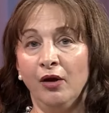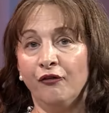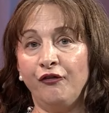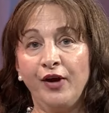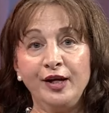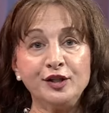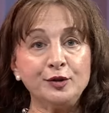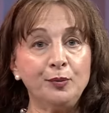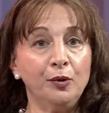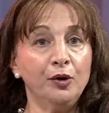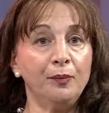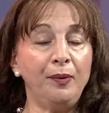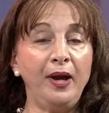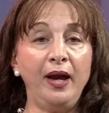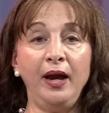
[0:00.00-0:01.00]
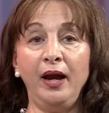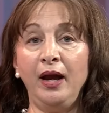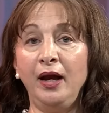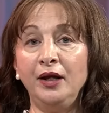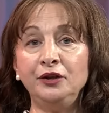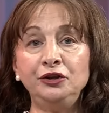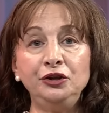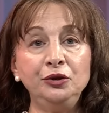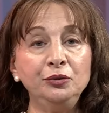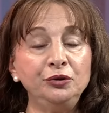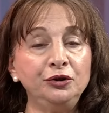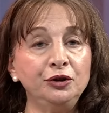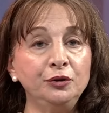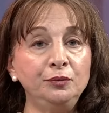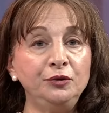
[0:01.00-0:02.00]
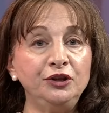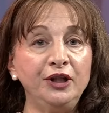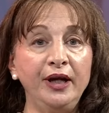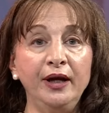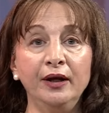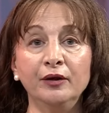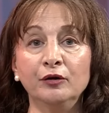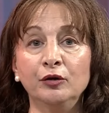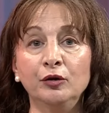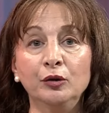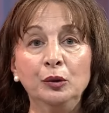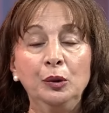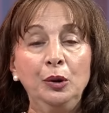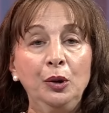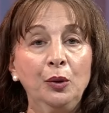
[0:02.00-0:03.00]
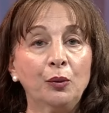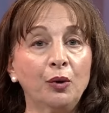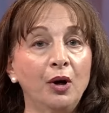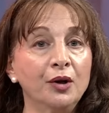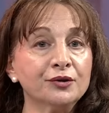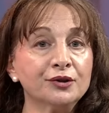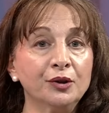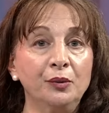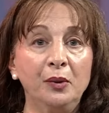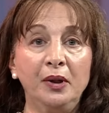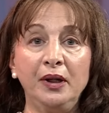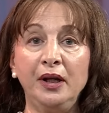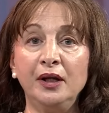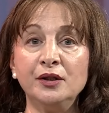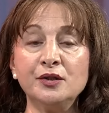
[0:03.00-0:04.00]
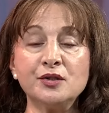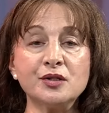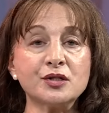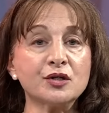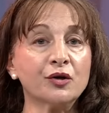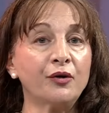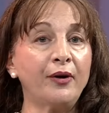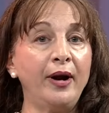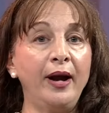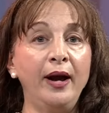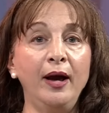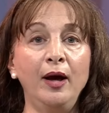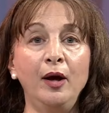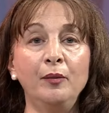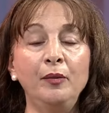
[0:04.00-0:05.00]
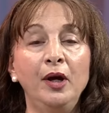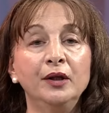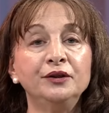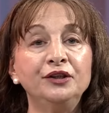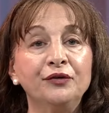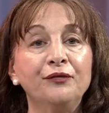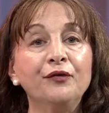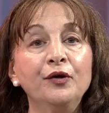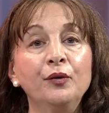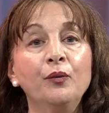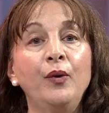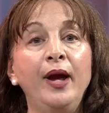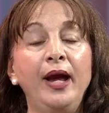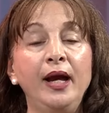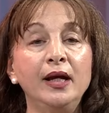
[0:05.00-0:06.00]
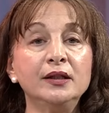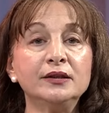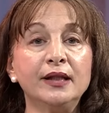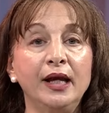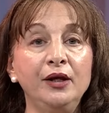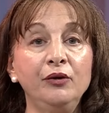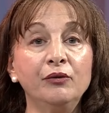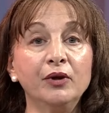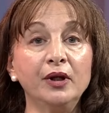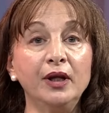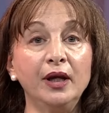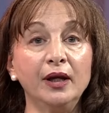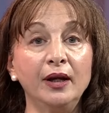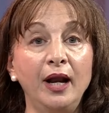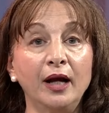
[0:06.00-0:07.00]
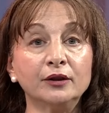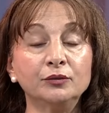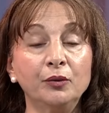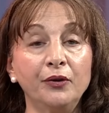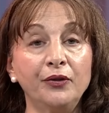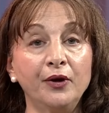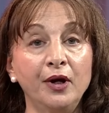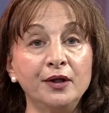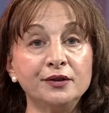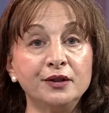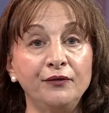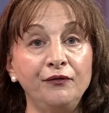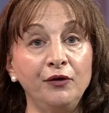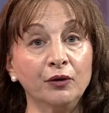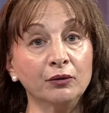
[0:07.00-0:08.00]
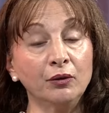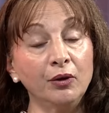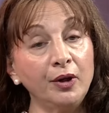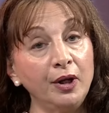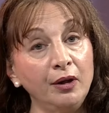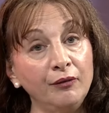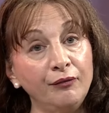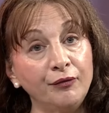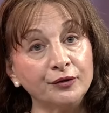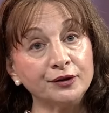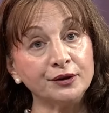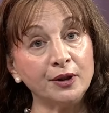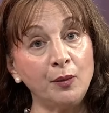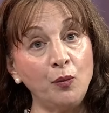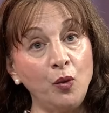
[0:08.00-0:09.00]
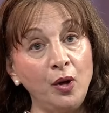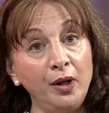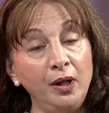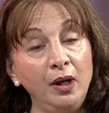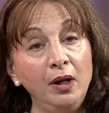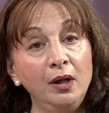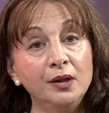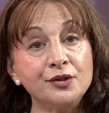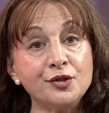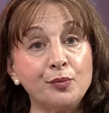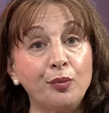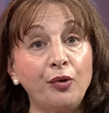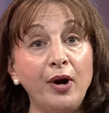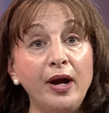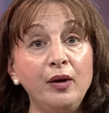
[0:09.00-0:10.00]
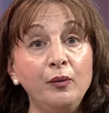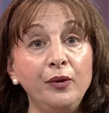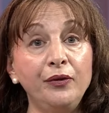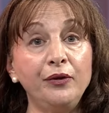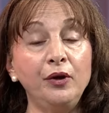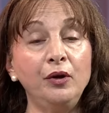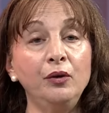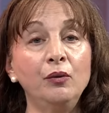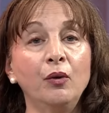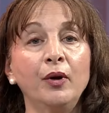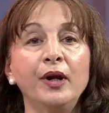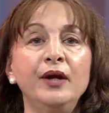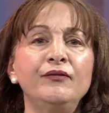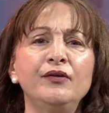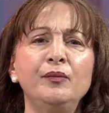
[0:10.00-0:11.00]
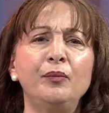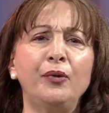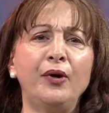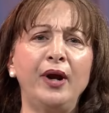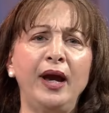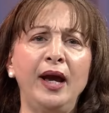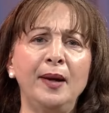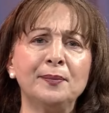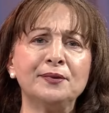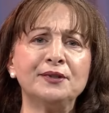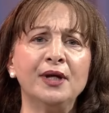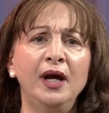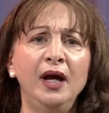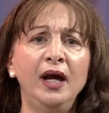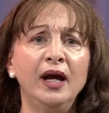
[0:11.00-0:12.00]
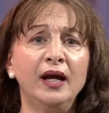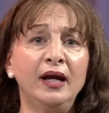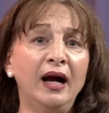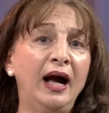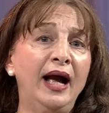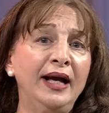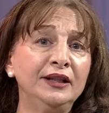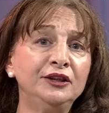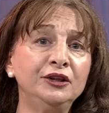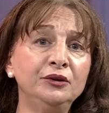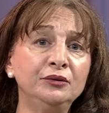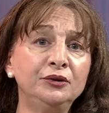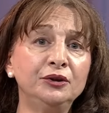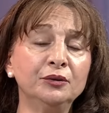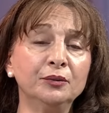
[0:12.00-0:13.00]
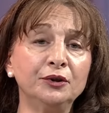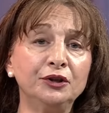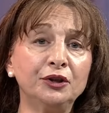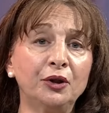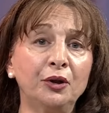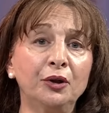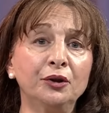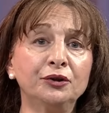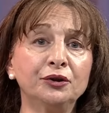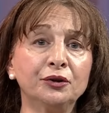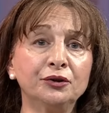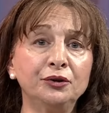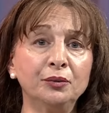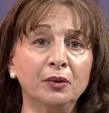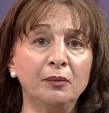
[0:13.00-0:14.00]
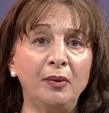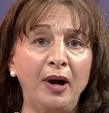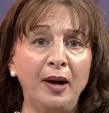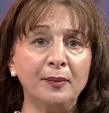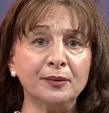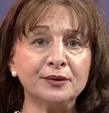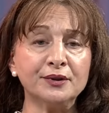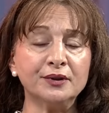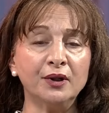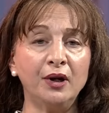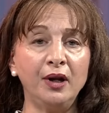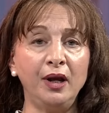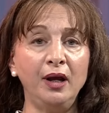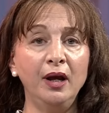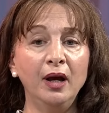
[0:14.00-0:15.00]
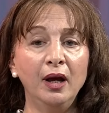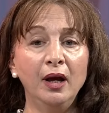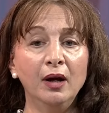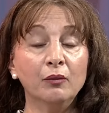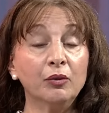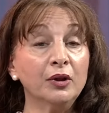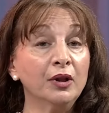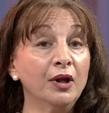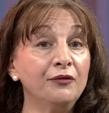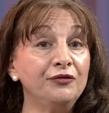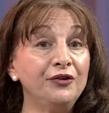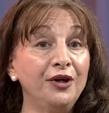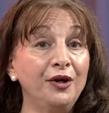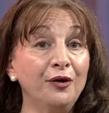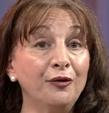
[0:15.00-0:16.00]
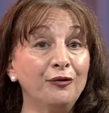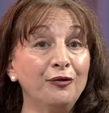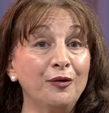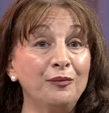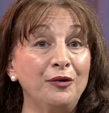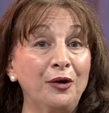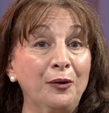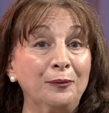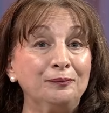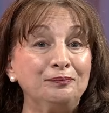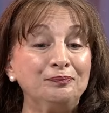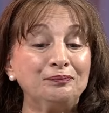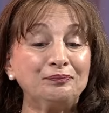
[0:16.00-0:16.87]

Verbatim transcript: Facebook page, YouTube channel. We're also on Instagram. Different ways that you can connect with us if you're looking for someone to pray with you, or even perhaps guide you to a church or to a Bible study. We'd love to hear from you.